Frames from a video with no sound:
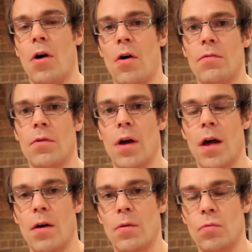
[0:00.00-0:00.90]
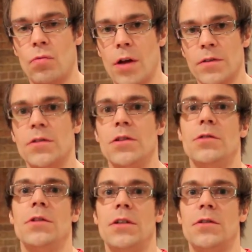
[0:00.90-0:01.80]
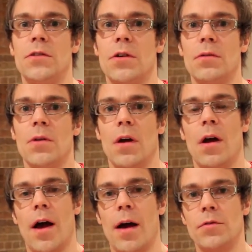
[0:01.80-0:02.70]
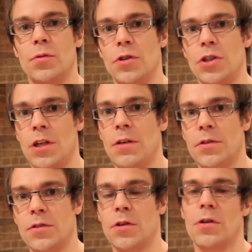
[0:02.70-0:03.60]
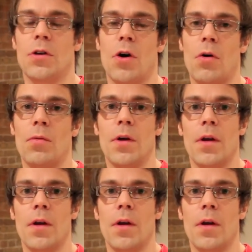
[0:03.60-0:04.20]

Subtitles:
of runs that you need to do to achieve a certain goal.